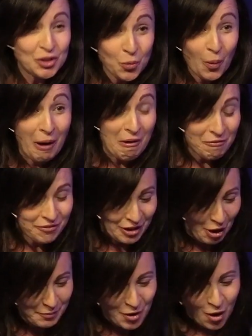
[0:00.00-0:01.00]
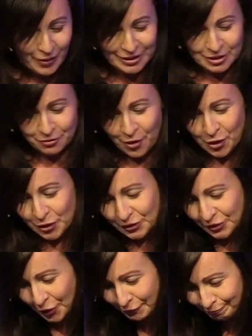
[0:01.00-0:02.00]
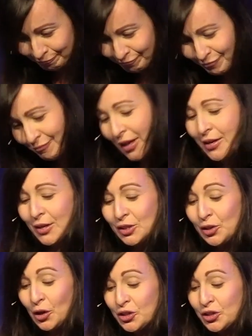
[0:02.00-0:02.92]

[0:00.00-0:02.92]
12 that I'm going to focus on. So